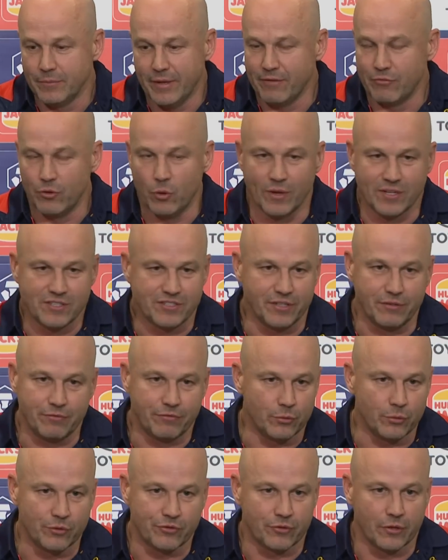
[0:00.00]
Everyone's
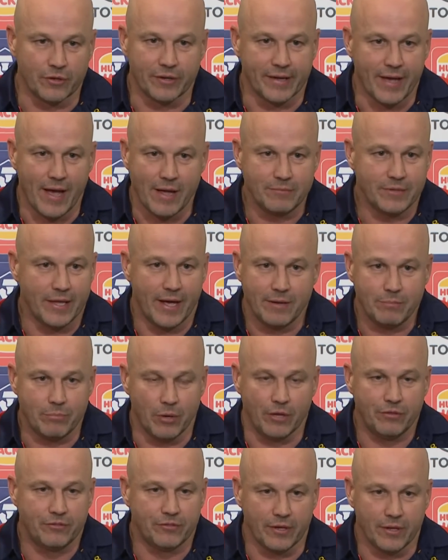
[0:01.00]
influenced on a game day,
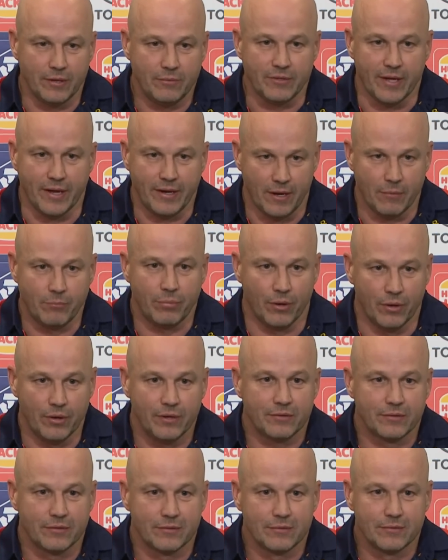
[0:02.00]
both teams and
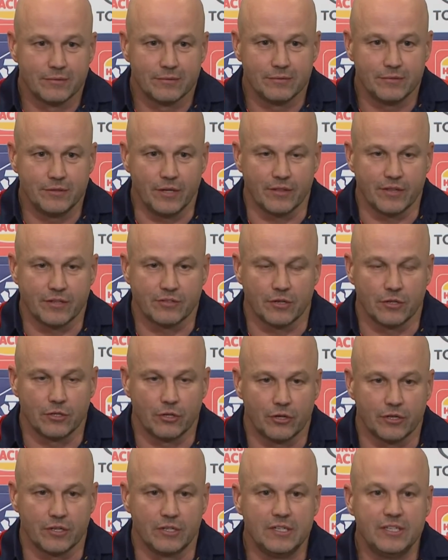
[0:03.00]
umpires. You know, there's a
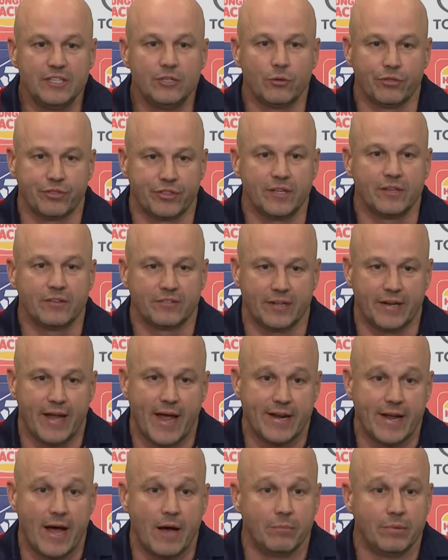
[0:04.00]
lot of little things that
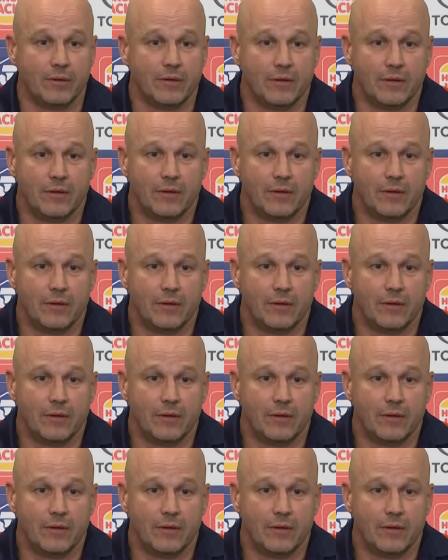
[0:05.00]
add up.